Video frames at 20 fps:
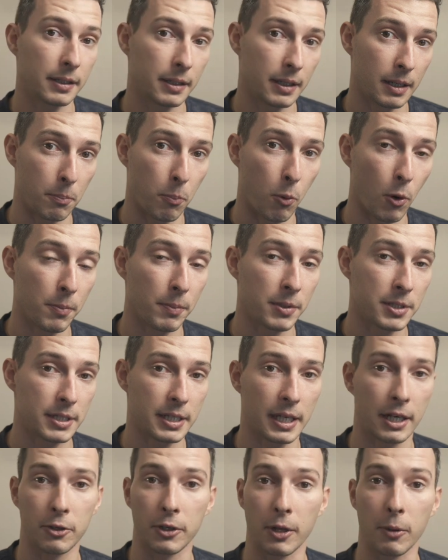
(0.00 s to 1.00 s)
appointment
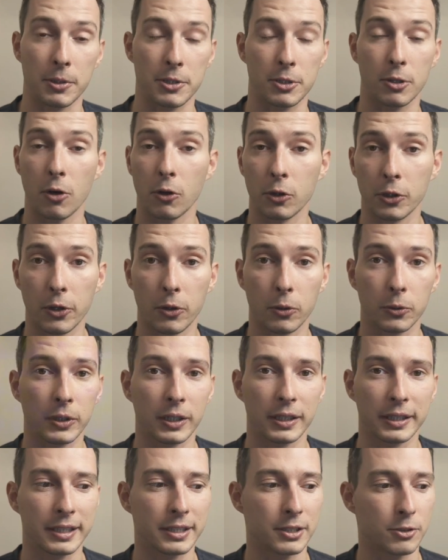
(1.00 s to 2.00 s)
setter that was calling all the
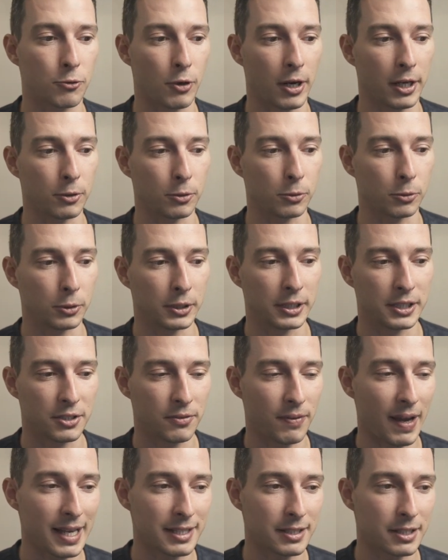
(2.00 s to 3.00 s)
leads, trying to do it as
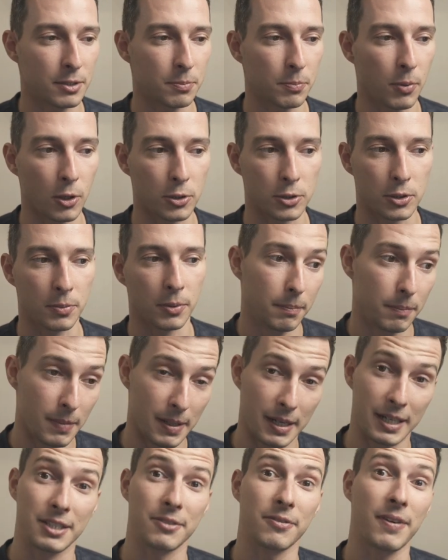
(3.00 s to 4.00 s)
fast as possible,
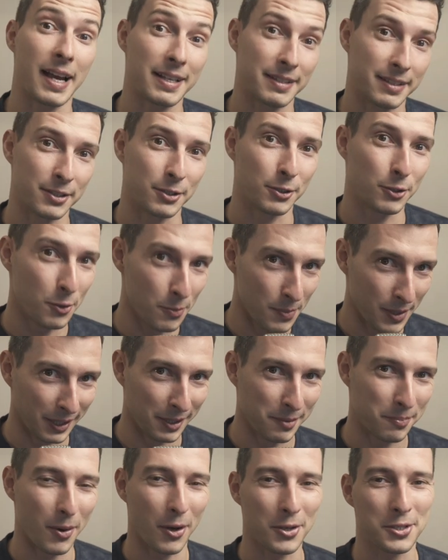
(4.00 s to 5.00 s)
as fast as
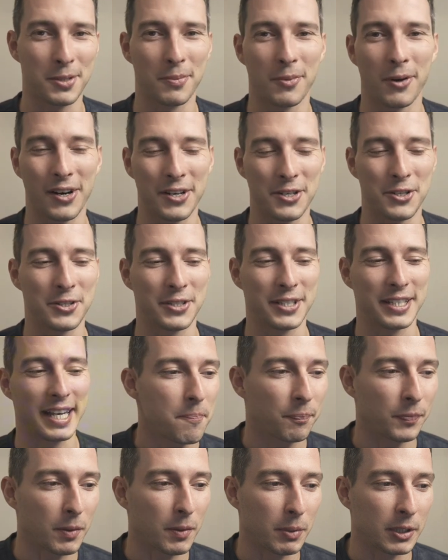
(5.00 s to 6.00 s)
humanly possible, I should
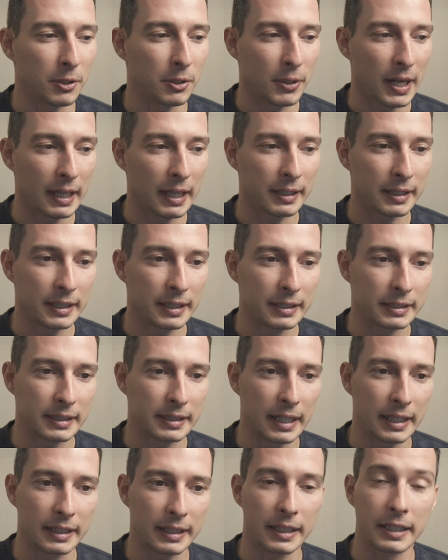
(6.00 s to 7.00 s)
say. But the reality is
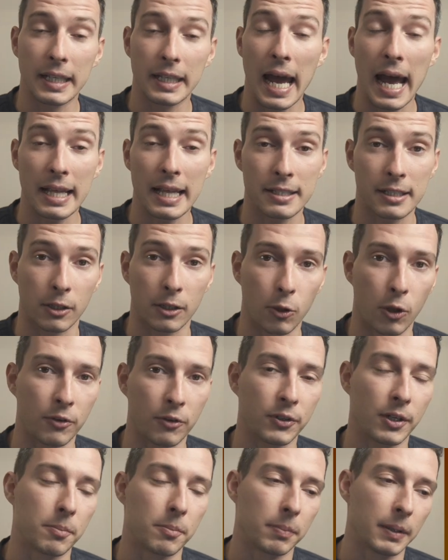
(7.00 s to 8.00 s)
that it adds a lot
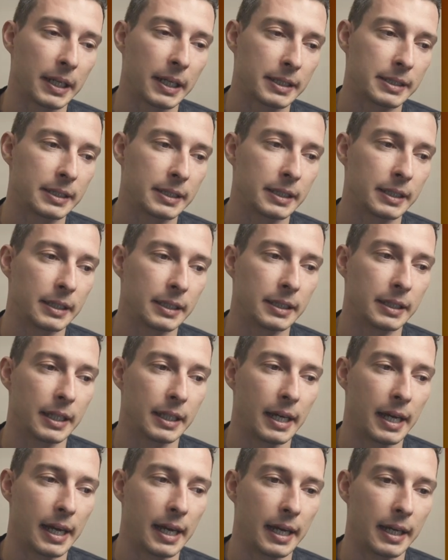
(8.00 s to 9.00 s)
of complexity
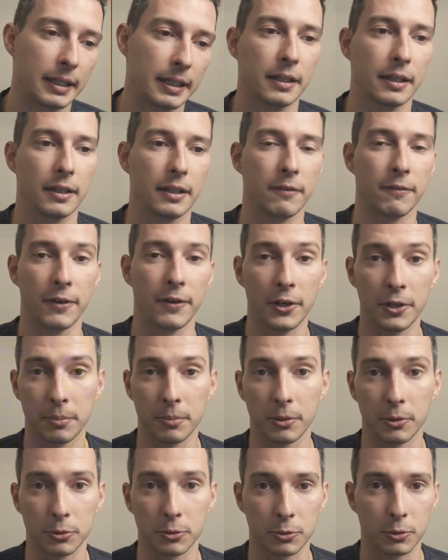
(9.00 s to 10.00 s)
and
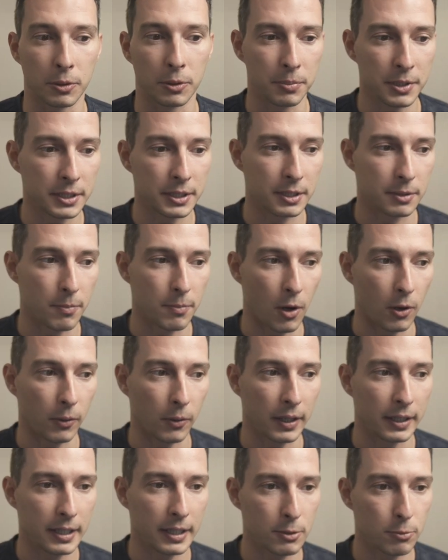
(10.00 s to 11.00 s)
variables to the business model model.
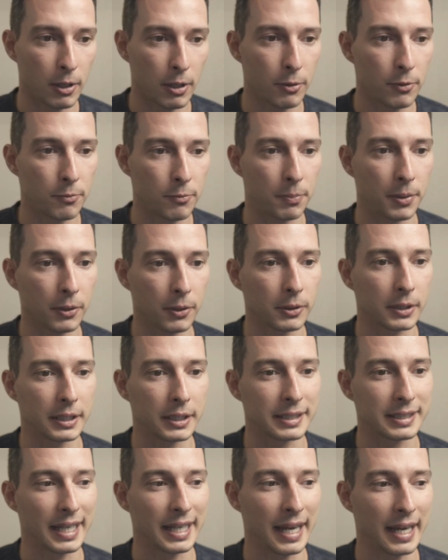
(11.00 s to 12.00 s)
And that's why we've built
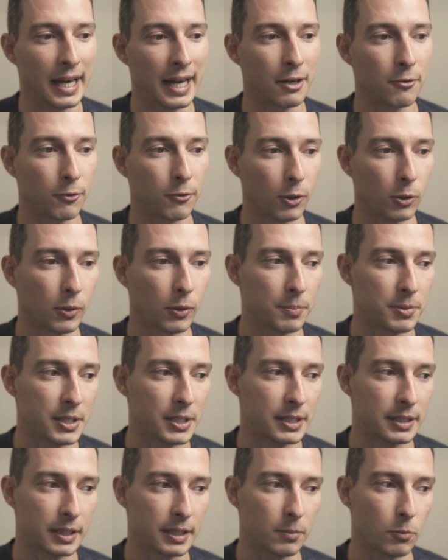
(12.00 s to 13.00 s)
this AI follow up
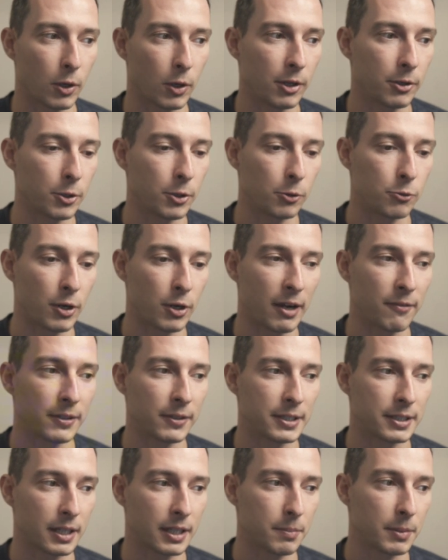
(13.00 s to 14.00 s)
system. Whether your
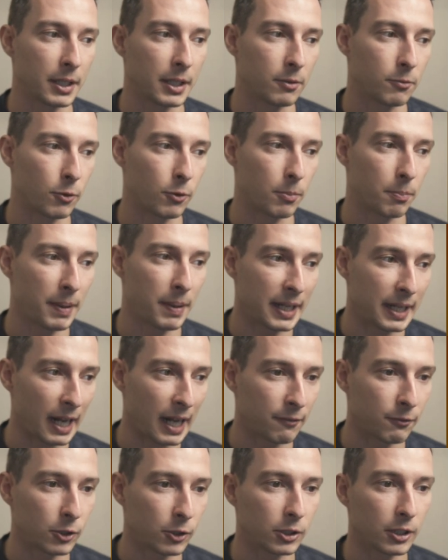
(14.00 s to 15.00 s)
traffic's coming in from paid
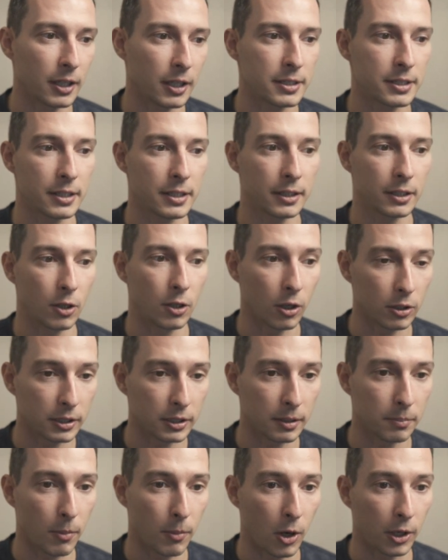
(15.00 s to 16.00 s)
advertising,
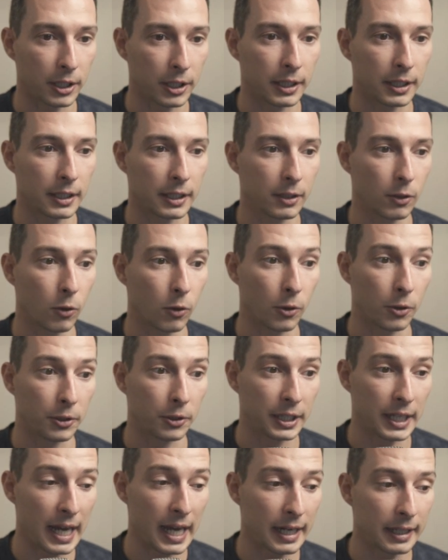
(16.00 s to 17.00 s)
content marketing, or
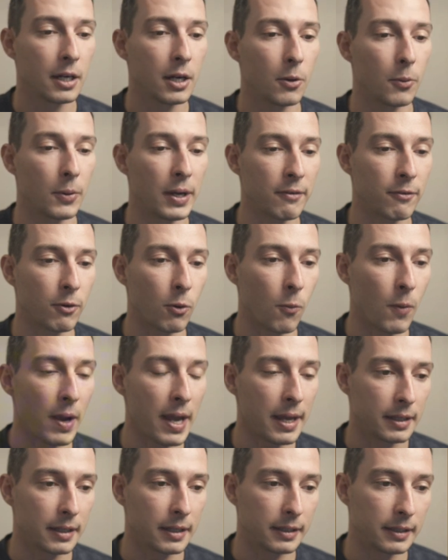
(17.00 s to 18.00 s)
organic, we have a
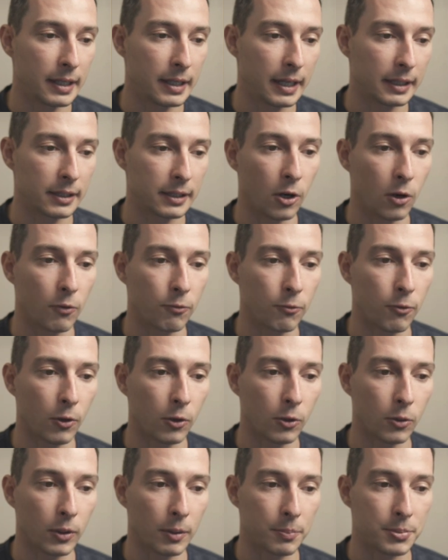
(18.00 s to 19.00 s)
way that our
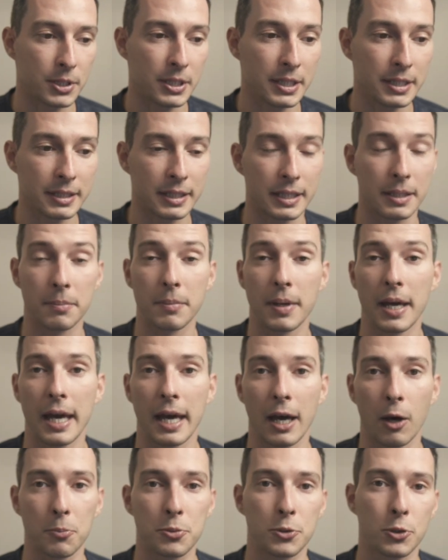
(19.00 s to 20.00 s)
follow up system
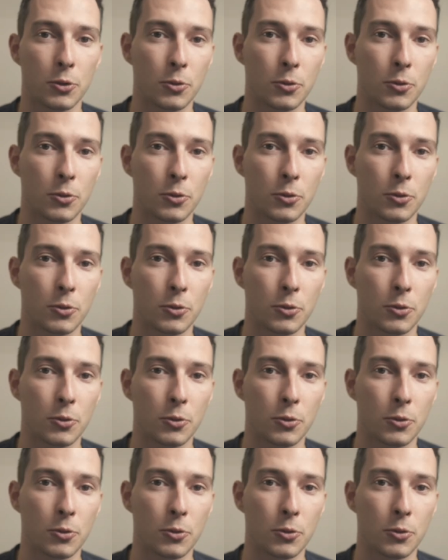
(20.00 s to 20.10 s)
helps you